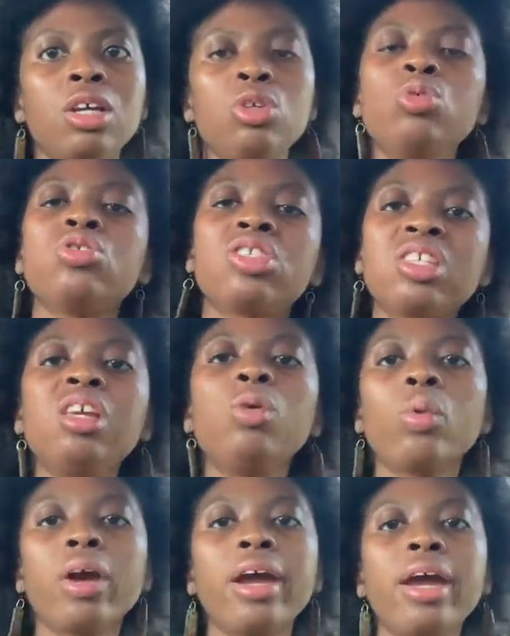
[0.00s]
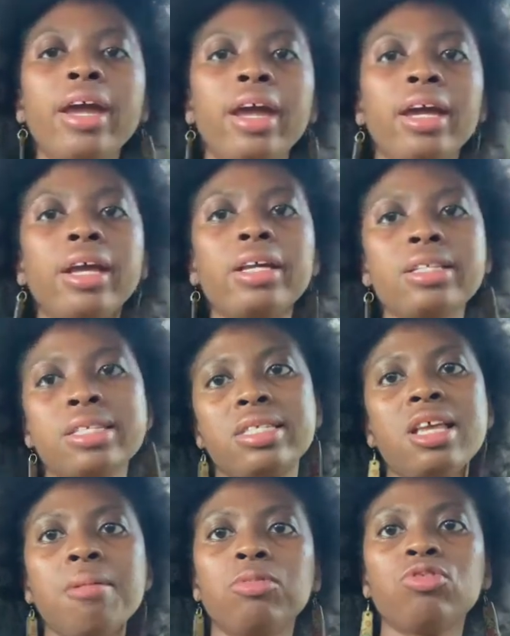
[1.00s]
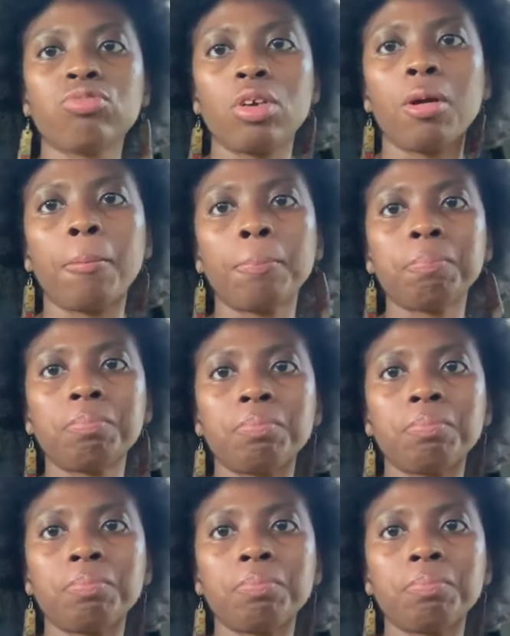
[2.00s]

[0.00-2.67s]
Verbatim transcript: You see where it stems from.